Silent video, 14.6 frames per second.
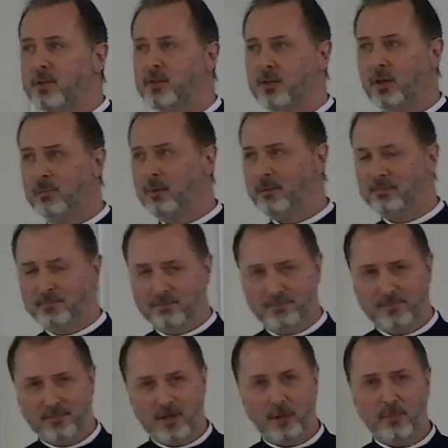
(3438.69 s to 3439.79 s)
a sermon.
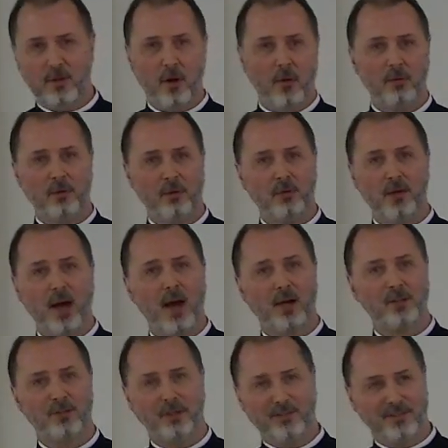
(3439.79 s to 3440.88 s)
There will be no new
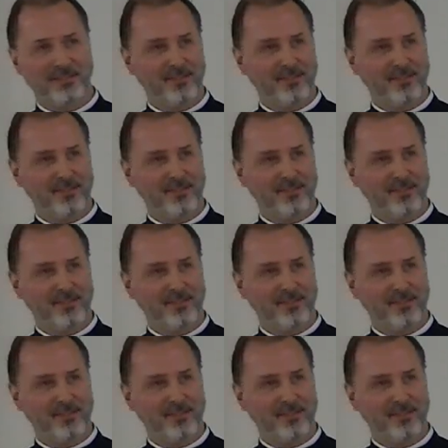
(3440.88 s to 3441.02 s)
doctrine.